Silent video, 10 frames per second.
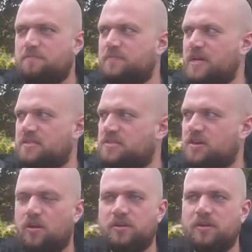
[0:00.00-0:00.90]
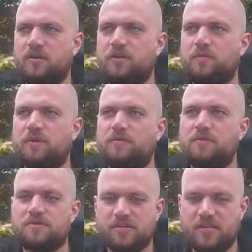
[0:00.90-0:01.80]
that's solid all the way
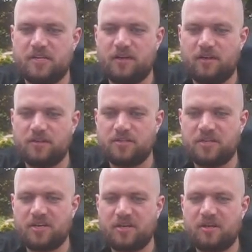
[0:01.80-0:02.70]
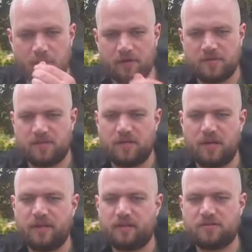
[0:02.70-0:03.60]
through as an ideology.
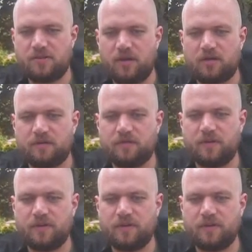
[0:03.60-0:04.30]
I think there's a lot of